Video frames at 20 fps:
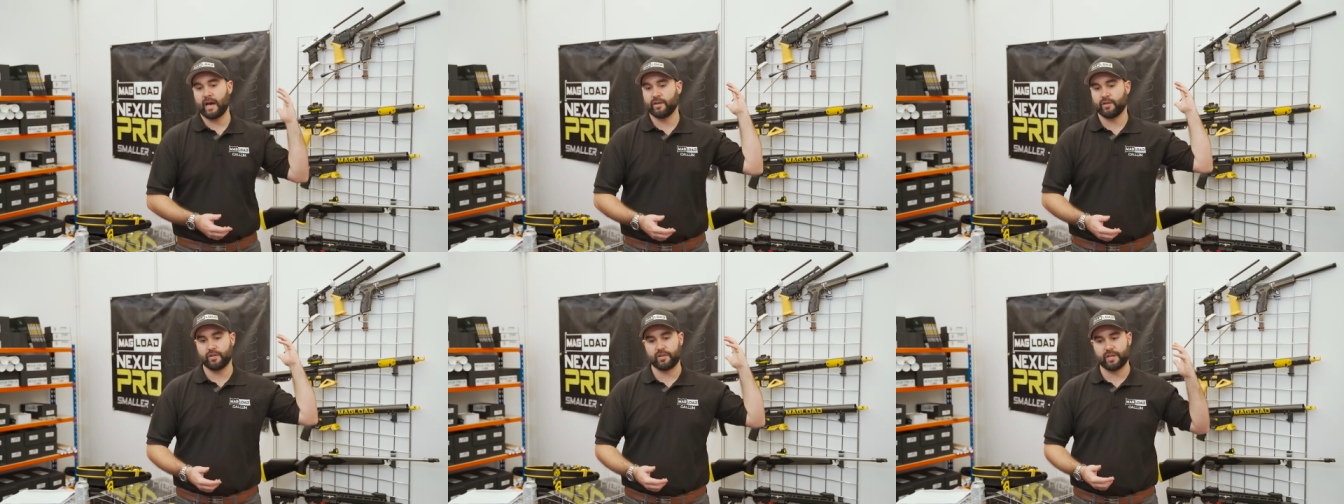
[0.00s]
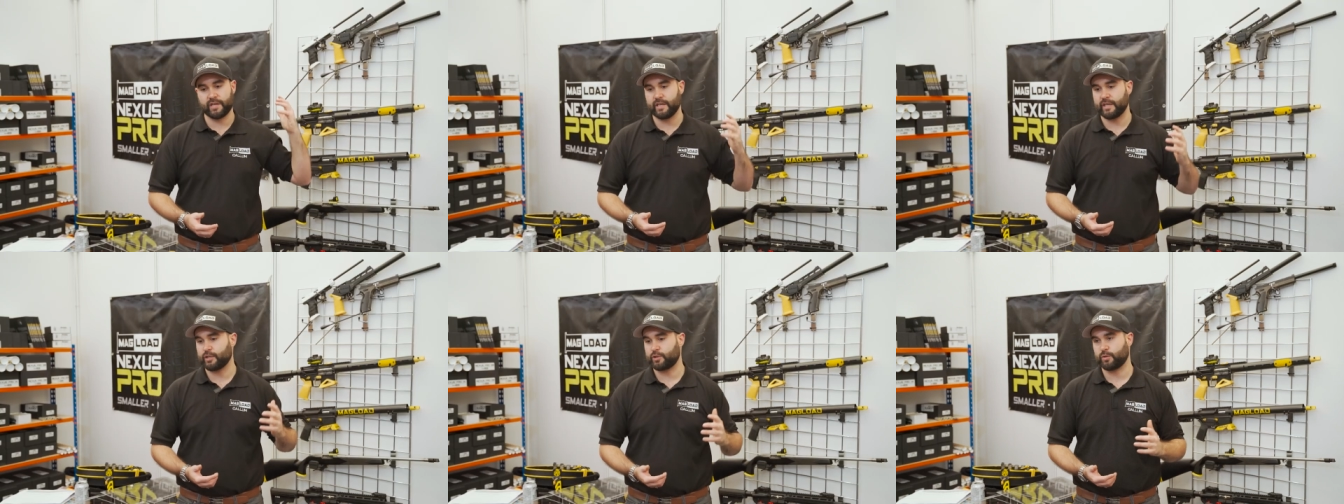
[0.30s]
and
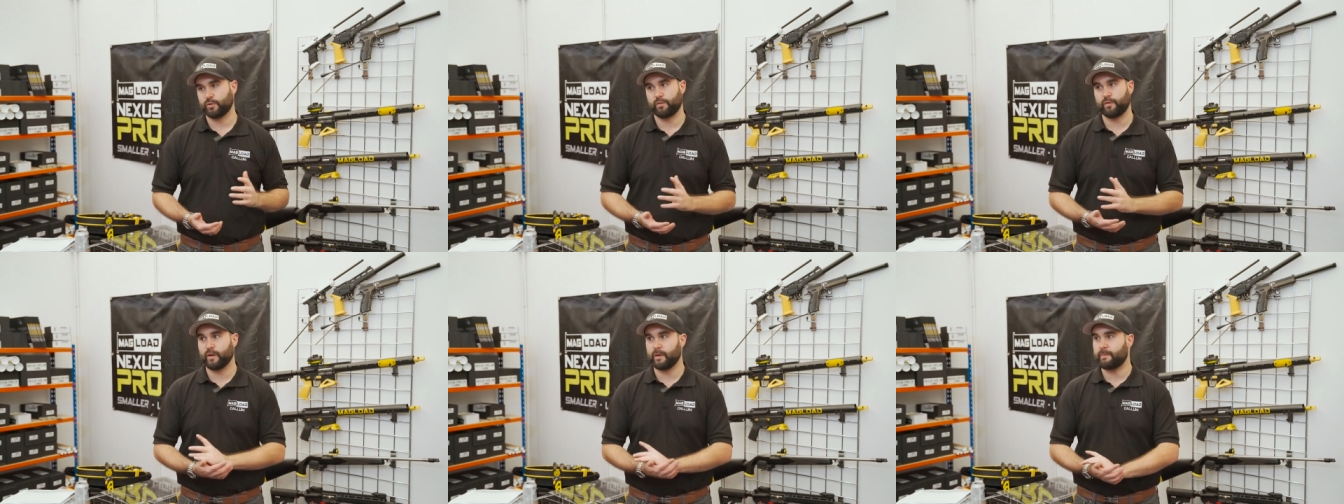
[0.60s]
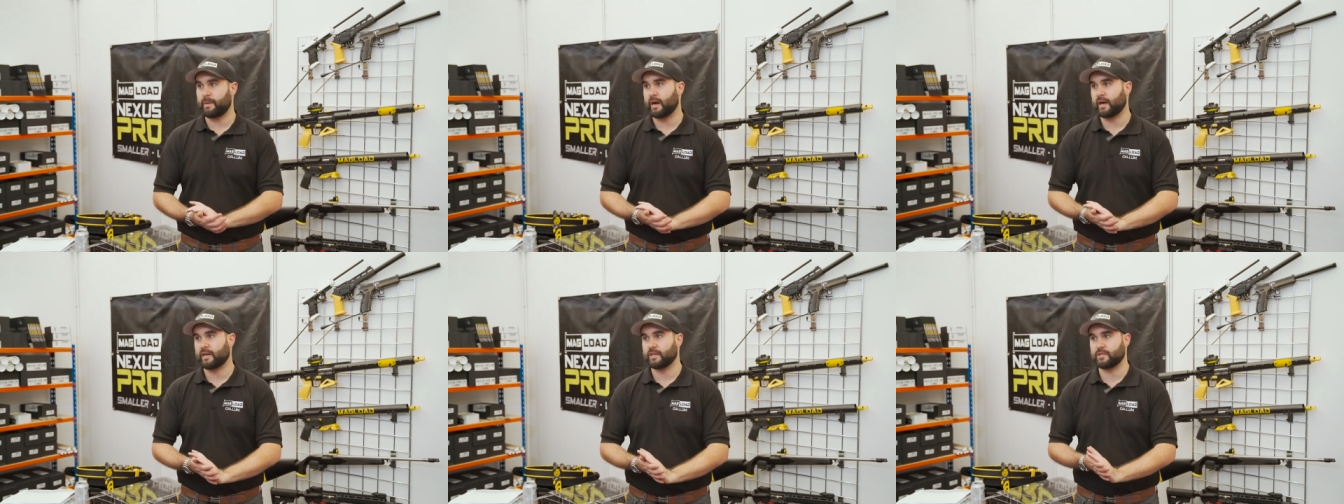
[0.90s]
the initial
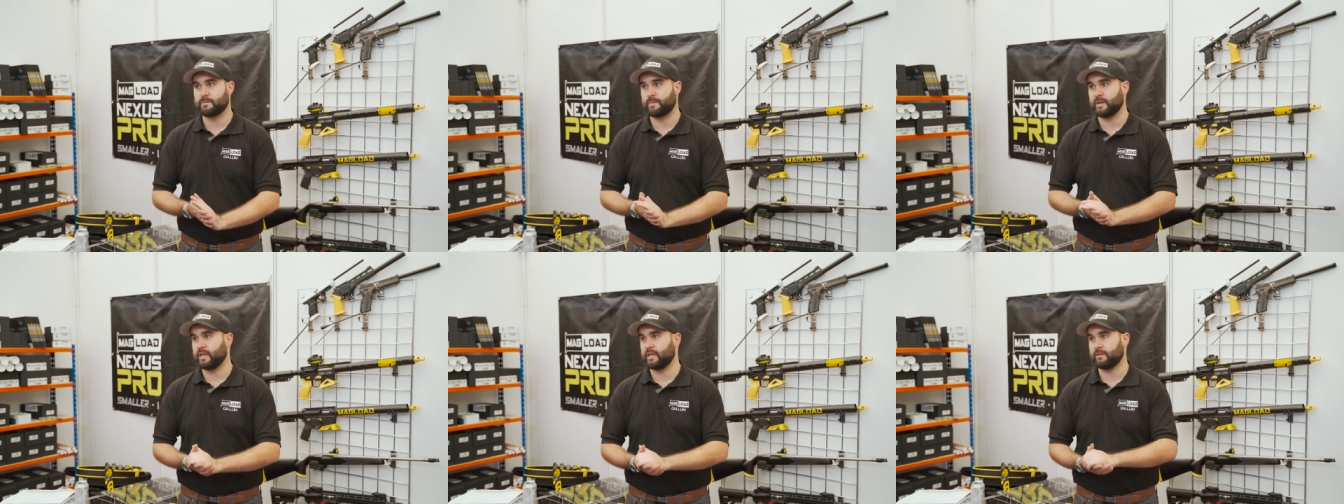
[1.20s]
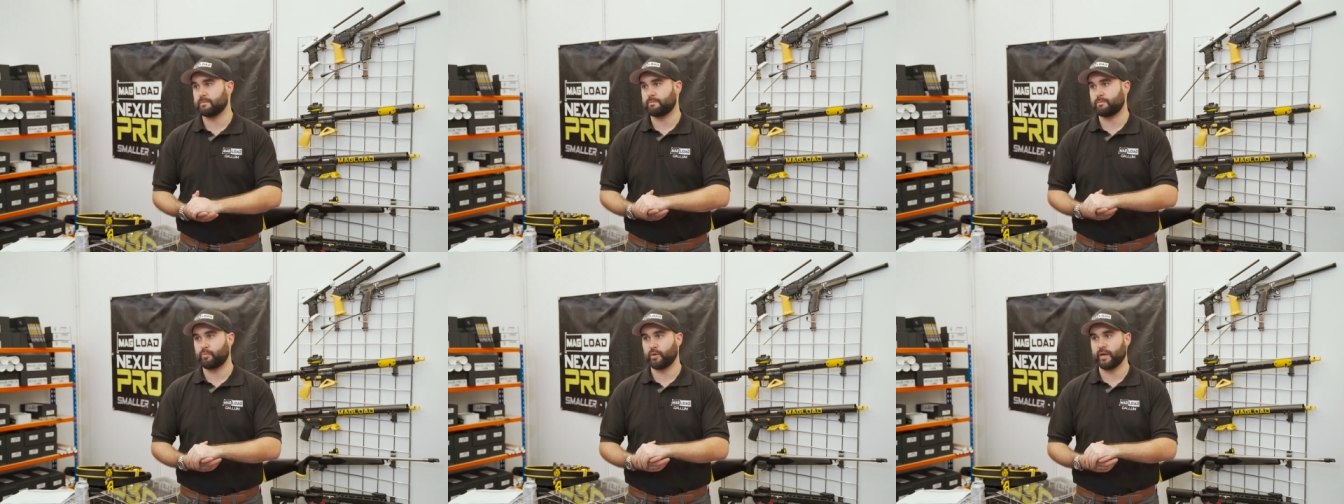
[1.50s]
feedback has
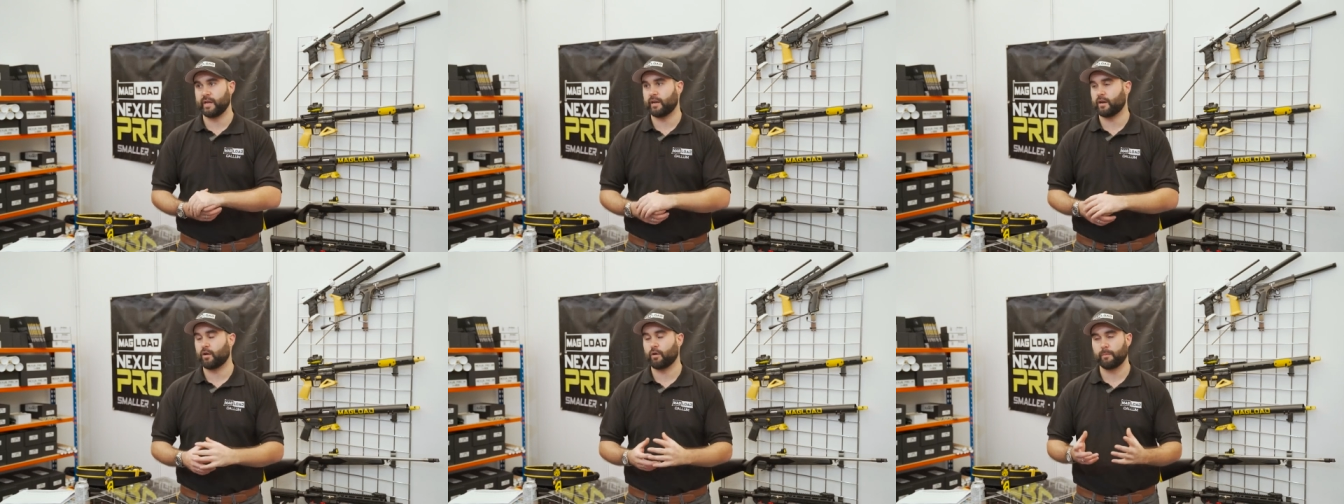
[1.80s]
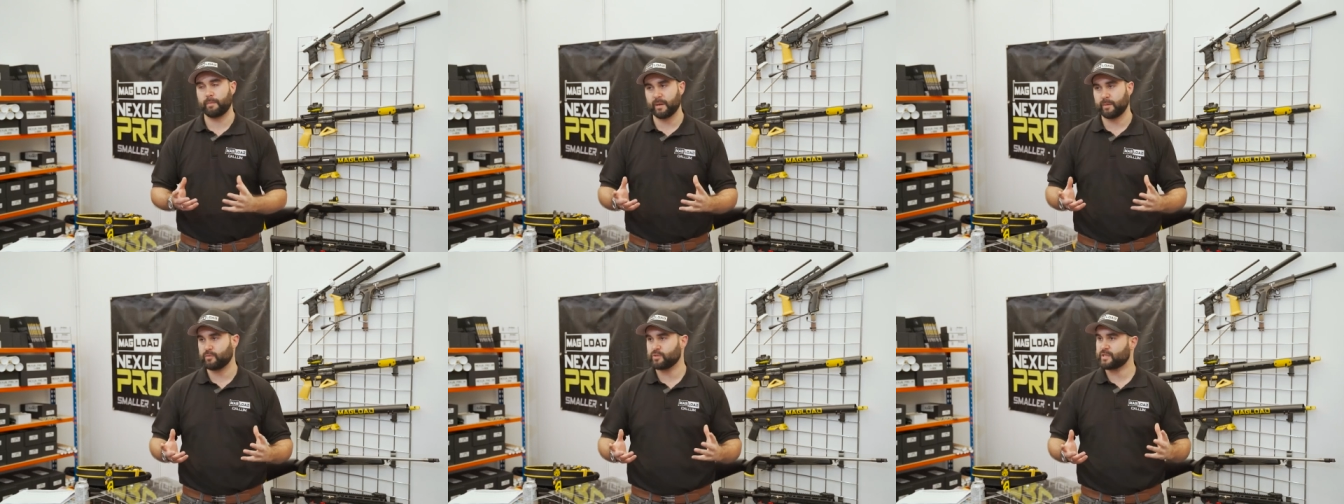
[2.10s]
been brilliant. A
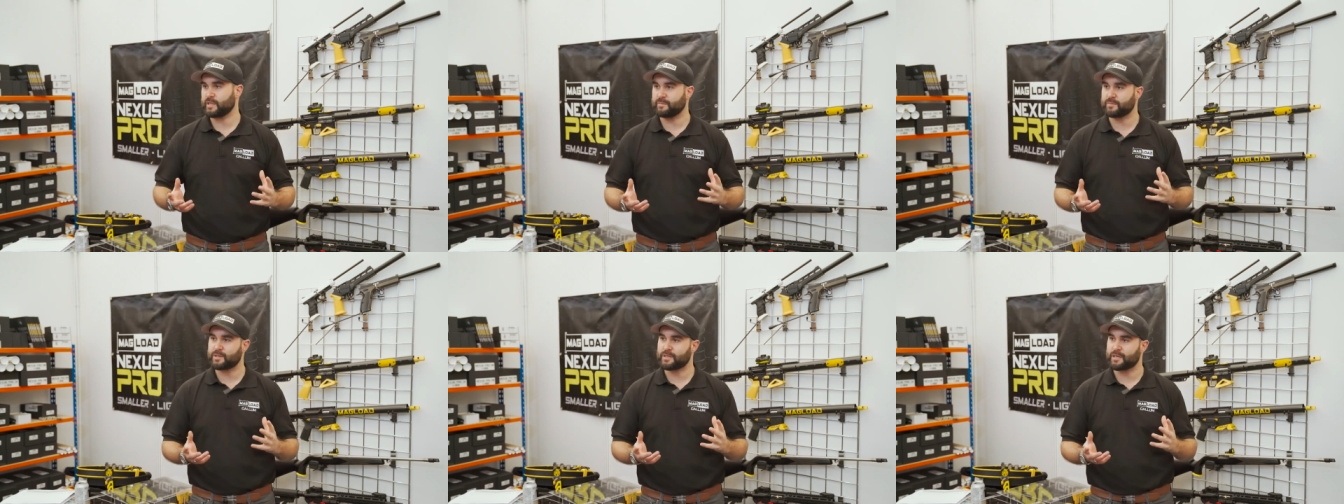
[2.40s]
lot of people seem